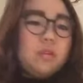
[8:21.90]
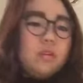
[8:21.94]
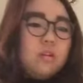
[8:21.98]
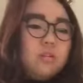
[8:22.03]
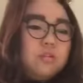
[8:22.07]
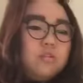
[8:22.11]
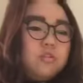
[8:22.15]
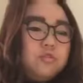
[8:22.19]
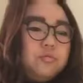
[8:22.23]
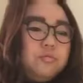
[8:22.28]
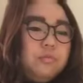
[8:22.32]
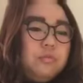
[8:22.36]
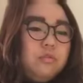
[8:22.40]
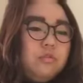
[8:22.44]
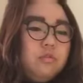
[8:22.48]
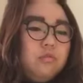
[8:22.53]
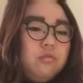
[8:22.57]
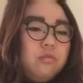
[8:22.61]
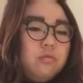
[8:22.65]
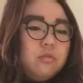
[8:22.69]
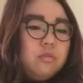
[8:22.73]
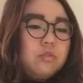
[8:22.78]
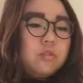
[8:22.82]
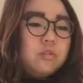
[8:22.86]

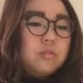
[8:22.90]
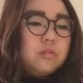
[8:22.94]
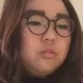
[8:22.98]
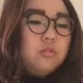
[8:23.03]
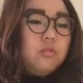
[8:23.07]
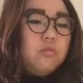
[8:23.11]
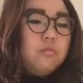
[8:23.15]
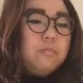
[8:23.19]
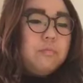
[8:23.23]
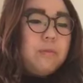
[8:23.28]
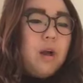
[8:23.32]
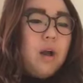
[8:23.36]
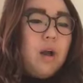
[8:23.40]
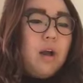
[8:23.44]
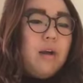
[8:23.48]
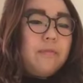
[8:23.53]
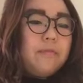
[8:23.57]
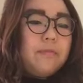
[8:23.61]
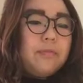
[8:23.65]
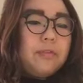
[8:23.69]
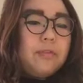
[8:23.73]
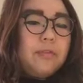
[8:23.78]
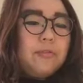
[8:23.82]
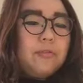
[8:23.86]
Spoon scoop
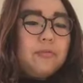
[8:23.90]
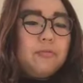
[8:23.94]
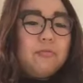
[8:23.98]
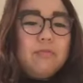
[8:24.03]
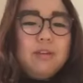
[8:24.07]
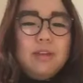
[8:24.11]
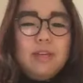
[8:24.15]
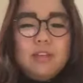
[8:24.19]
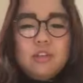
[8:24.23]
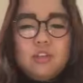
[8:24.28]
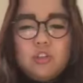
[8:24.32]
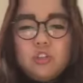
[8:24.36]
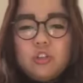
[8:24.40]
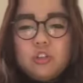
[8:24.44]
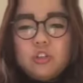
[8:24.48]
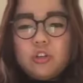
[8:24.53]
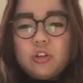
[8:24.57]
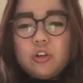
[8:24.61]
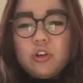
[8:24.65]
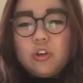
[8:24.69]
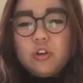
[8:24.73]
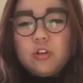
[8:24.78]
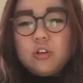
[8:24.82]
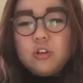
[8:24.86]
up three
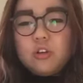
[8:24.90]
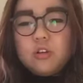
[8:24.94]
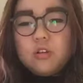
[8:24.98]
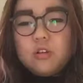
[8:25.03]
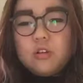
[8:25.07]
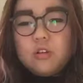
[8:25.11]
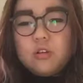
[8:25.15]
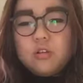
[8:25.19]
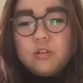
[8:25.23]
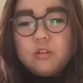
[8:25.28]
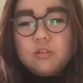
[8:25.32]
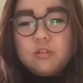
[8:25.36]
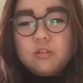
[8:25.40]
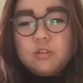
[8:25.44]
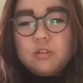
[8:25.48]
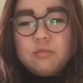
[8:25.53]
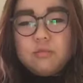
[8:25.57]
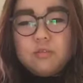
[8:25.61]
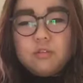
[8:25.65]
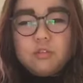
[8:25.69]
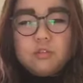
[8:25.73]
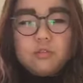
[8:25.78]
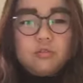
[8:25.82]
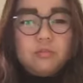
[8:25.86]
sugar. I'm
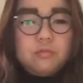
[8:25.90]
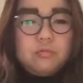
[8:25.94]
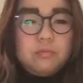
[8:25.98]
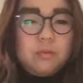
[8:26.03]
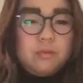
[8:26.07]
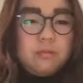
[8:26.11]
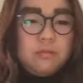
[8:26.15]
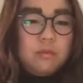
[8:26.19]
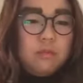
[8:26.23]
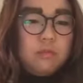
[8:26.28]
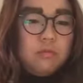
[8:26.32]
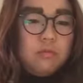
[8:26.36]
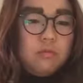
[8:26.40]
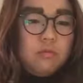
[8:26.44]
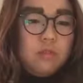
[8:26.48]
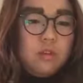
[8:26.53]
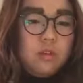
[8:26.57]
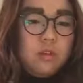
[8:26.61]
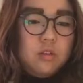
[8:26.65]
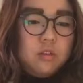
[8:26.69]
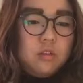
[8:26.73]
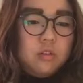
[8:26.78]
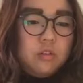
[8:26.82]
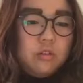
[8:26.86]
gonna scoop up
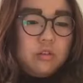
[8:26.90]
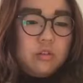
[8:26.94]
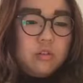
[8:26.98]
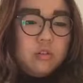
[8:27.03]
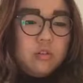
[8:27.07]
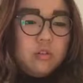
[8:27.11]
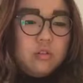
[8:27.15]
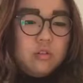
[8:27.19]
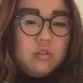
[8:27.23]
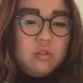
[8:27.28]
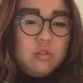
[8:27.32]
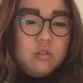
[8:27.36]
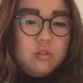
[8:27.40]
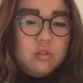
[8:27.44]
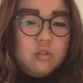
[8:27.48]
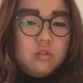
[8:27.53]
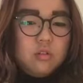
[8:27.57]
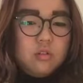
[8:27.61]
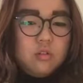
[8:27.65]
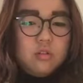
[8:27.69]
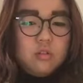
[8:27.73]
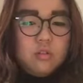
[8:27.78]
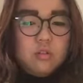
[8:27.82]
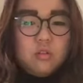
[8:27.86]
three sugar.
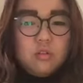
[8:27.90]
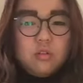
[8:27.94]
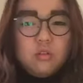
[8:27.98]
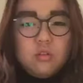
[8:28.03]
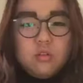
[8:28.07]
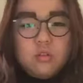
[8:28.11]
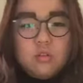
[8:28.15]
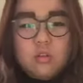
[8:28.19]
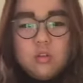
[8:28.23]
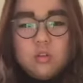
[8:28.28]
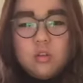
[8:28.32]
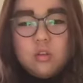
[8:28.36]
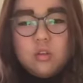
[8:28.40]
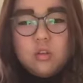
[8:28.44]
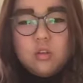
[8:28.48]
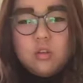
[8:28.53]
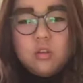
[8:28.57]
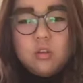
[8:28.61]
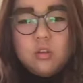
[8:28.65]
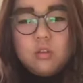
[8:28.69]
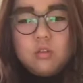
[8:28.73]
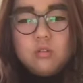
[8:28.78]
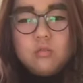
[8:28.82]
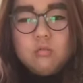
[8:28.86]
I
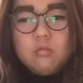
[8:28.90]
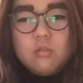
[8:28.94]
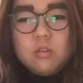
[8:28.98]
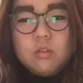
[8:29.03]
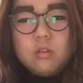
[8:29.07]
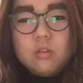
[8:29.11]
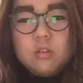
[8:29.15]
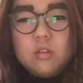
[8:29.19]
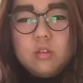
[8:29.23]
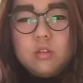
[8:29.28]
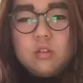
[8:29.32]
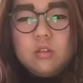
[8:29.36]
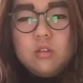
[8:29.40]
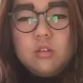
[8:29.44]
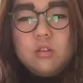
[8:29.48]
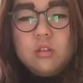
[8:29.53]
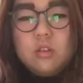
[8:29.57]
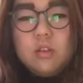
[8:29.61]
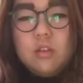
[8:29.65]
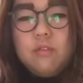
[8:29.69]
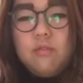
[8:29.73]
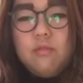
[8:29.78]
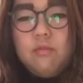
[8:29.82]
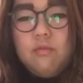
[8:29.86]
don't get these
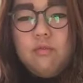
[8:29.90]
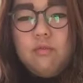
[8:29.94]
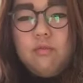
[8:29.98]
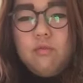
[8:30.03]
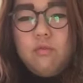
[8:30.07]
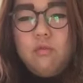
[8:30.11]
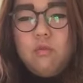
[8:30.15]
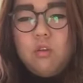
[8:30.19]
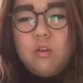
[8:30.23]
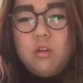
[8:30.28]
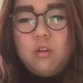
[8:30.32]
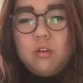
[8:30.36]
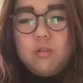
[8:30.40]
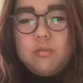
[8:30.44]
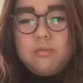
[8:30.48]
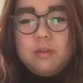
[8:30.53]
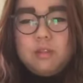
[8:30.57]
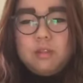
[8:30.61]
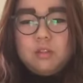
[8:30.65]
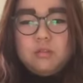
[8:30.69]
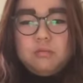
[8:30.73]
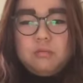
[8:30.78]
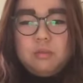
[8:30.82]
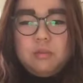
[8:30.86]
like four
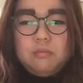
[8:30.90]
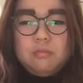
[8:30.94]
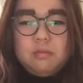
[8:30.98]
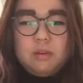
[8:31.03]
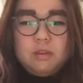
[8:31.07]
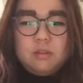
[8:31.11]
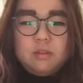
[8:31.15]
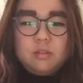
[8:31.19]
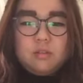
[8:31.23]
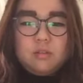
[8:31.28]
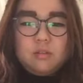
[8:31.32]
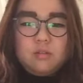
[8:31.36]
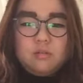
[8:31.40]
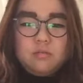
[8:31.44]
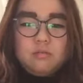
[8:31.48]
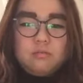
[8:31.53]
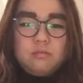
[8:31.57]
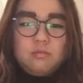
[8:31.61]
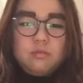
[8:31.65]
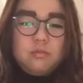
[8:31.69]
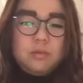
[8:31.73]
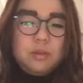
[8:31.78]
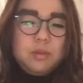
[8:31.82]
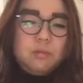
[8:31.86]
meant to be, but
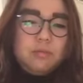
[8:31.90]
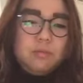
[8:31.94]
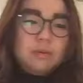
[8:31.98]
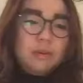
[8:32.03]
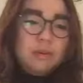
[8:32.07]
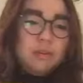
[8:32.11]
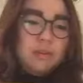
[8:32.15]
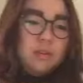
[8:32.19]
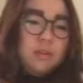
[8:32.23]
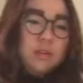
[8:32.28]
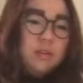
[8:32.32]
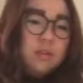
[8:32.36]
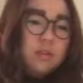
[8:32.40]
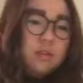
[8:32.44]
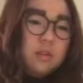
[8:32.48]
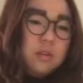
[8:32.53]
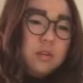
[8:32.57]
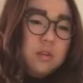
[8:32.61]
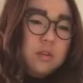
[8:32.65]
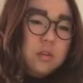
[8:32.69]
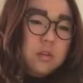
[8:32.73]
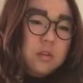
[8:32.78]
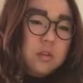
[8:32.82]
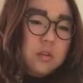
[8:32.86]
real, but
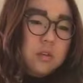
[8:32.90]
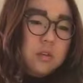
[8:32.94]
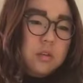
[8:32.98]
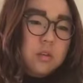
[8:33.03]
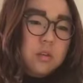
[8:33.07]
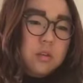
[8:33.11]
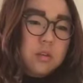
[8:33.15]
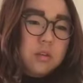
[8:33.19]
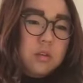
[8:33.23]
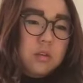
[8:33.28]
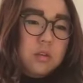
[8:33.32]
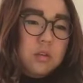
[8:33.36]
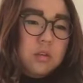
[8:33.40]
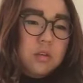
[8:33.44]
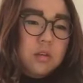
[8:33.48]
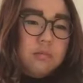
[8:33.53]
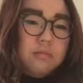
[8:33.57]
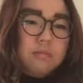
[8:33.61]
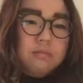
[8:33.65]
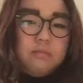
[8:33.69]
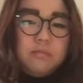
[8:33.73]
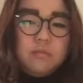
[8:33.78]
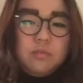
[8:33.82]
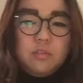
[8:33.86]
yep.
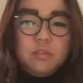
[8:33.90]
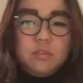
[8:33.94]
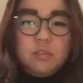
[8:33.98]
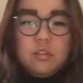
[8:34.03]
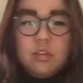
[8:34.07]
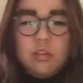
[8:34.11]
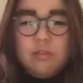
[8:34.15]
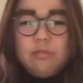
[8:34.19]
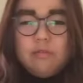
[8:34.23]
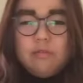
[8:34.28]
So